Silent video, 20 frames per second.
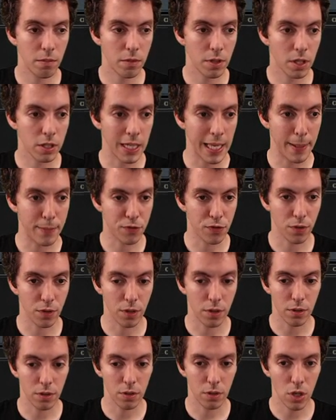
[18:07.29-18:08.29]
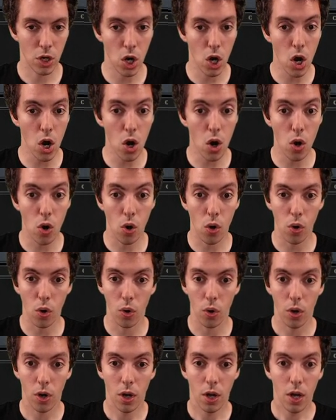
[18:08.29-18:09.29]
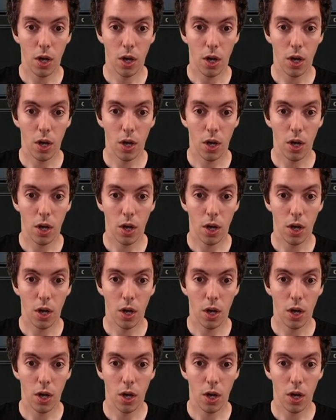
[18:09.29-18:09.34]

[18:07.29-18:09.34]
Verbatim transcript: claims for oh,